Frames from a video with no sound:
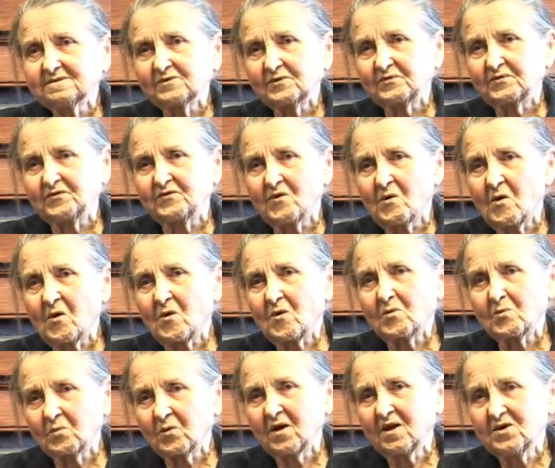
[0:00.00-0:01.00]
for
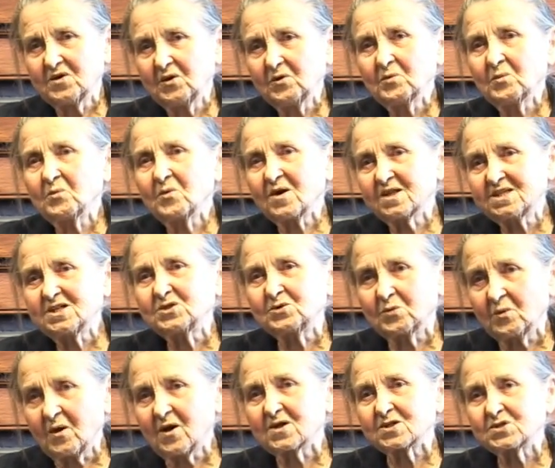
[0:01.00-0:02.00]
what it
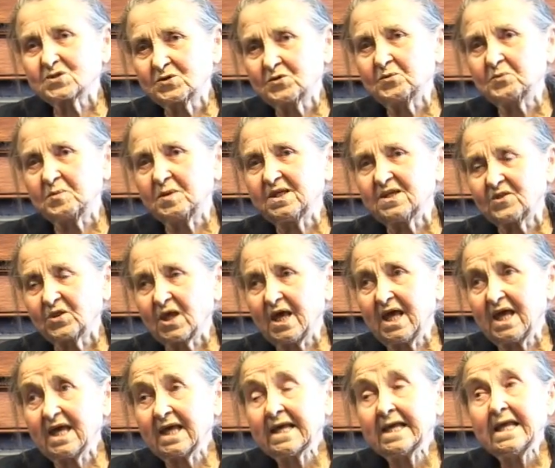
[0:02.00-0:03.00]
was to be
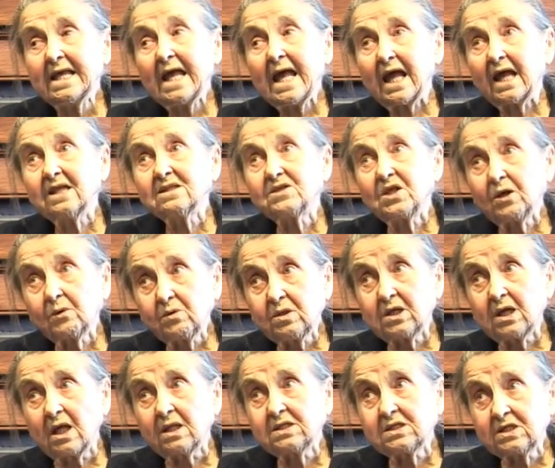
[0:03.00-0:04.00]
there, and he